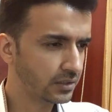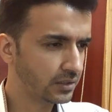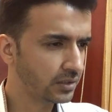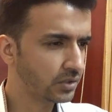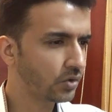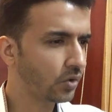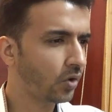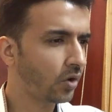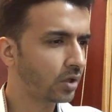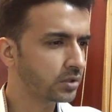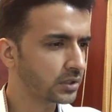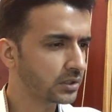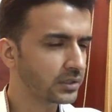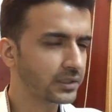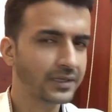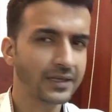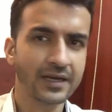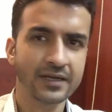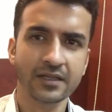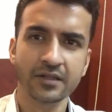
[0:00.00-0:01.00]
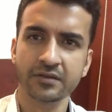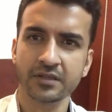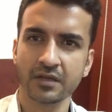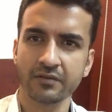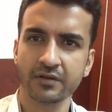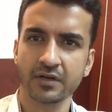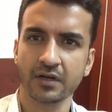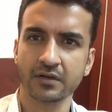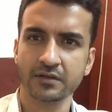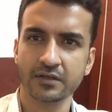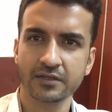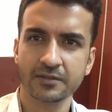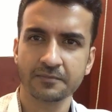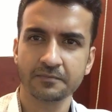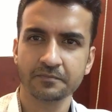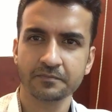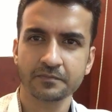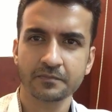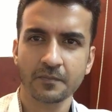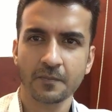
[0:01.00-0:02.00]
in order to get a 700.